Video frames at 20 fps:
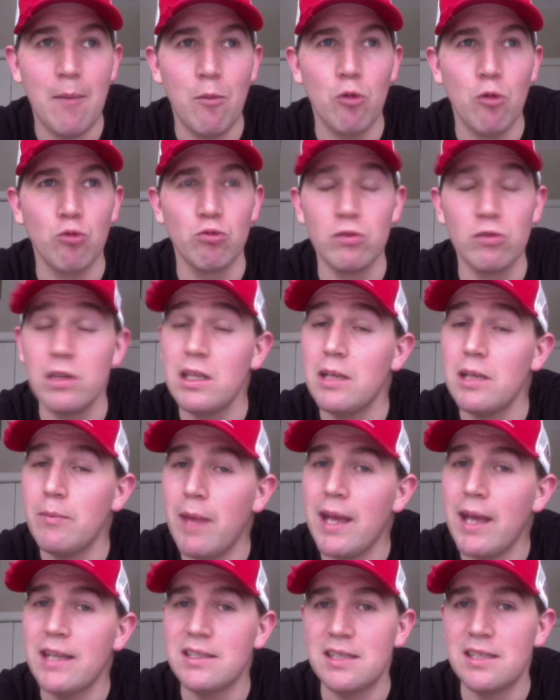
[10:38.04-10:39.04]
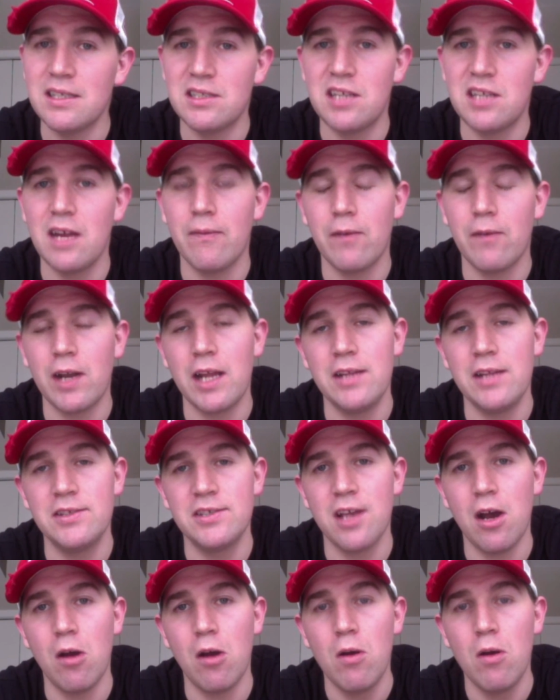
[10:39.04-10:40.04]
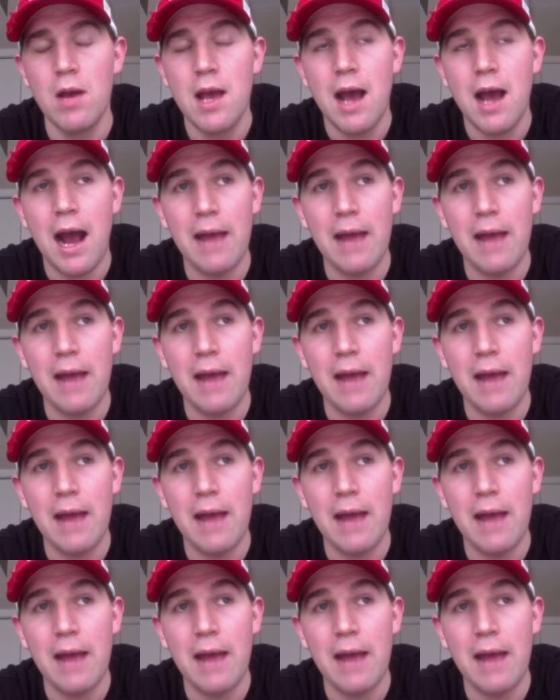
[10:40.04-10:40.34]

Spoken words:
really makes this different. And so